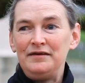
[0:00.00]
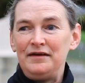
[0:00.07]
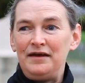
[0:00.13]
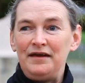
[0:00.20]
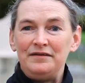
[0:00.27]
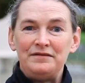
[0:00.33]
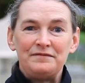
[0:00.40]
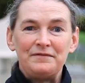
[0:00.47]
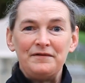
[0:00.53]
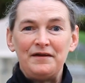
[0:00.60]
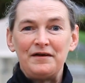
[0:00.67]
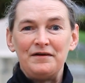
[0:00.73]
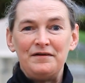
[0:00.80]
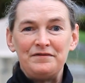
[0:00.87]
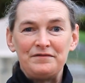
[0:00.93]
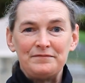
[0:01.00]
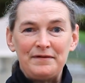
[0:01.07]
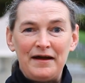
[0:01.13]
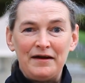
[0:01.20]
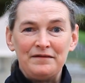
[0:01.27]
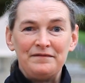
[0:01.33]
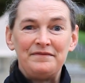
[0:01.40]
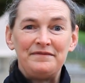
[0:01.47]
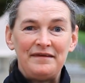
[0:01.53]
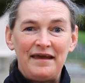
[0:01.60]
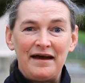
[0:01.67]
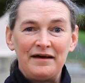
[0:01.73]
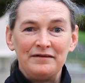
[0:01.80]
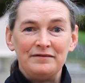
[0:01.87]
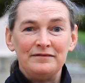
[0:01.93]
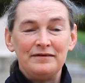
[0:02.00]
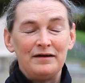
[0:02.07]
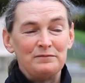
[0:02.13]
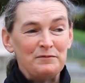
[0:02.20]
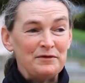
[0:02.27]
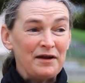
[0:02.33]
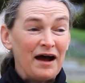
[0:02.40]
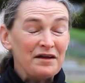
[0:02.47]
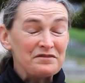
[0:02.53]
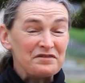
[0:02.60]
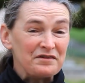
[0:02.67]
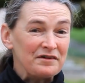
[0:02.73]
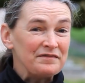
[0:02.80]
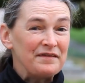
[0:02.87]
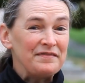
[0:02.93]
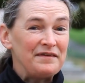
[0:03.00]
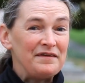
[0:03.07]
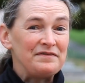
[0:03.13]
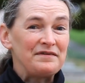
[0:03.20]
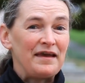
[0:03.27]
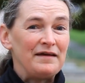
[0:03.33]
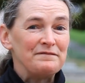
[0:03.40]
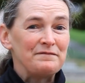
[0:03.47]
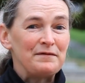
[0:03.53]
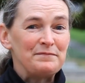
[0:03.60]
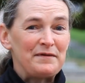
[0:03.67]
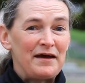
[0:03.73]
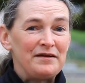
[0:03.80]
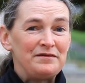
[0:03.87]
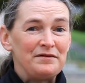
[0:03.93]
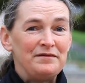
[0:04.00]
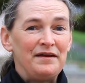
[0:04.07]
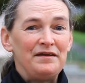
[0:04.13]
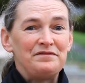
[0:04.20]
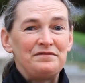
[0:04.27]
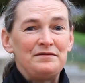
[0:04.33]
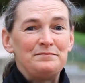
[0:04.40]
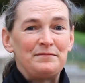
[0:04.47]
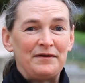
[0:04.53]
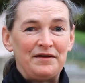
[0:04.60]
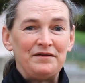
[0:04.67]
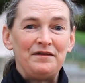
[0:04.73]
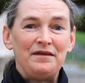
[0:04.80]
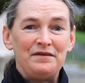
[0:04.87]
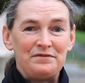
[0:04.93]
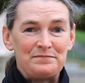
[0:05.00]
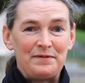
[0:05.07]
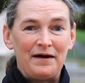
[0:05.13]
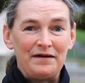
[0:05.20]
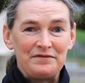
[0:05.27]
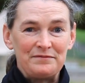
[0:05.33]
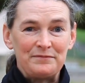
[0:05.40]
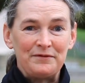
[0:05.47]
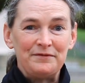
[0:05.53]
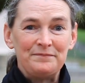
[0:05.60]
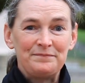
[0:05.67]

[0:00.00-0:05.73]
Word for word: and different areas around Seattle. And we're not sure that these came from that donation, but it is possible.